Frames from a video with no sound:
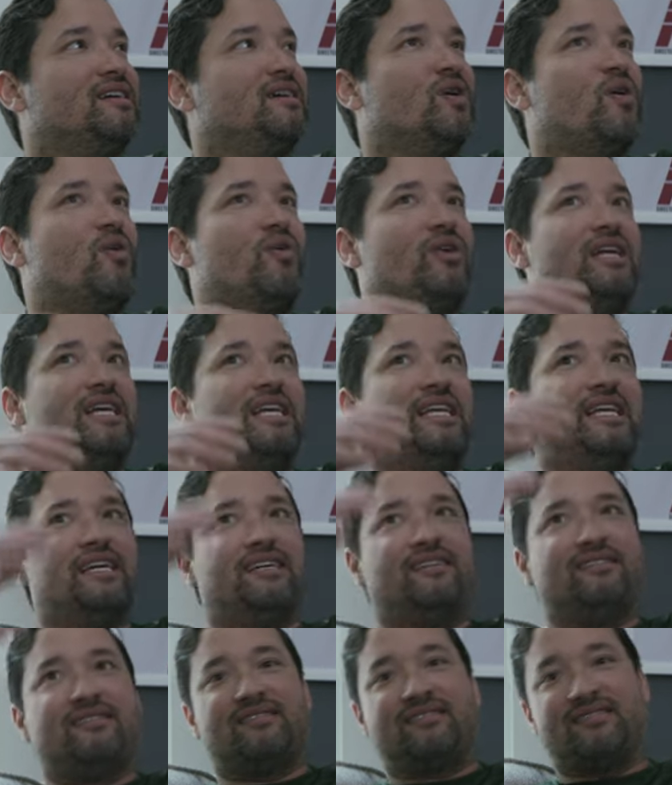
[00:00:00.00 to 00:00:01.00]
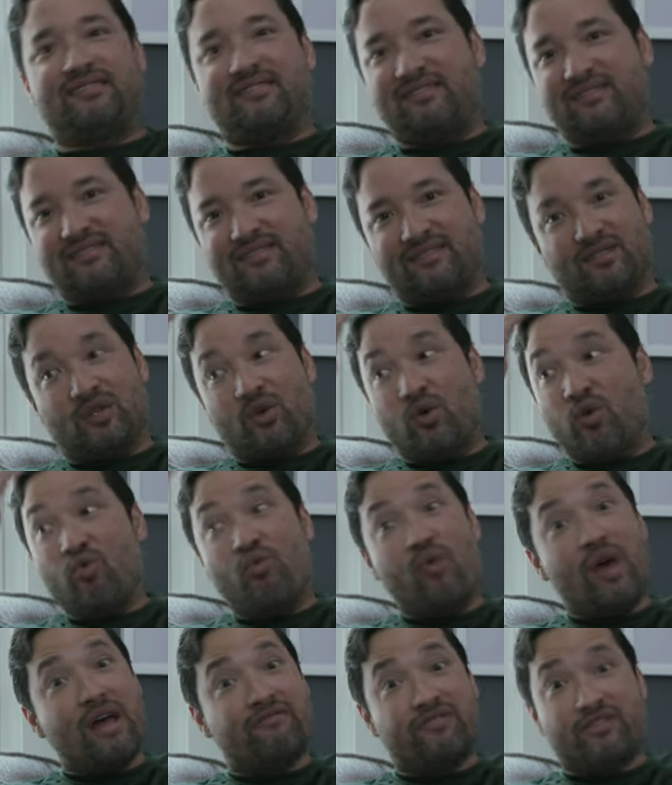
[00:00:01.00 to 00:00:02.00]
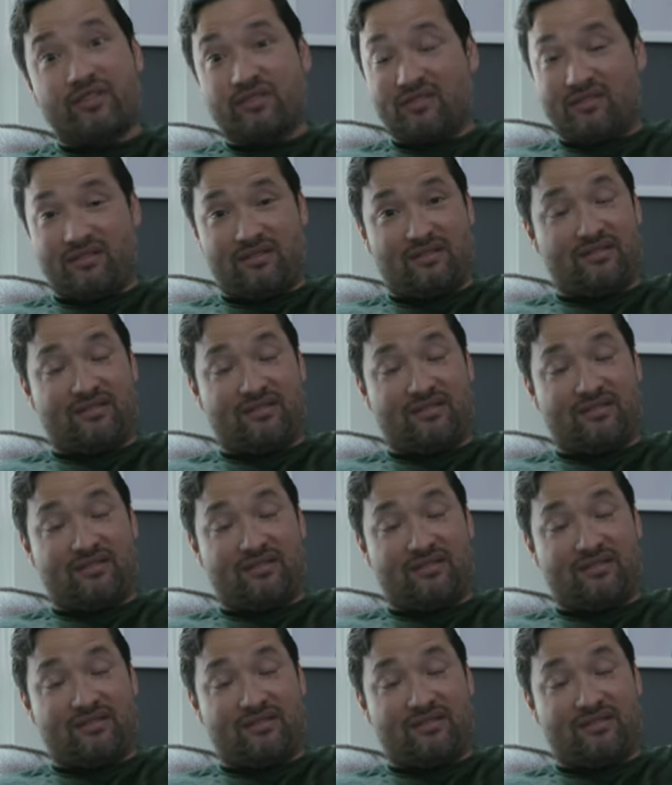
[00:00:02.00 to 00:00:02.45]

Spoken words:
going against whoever,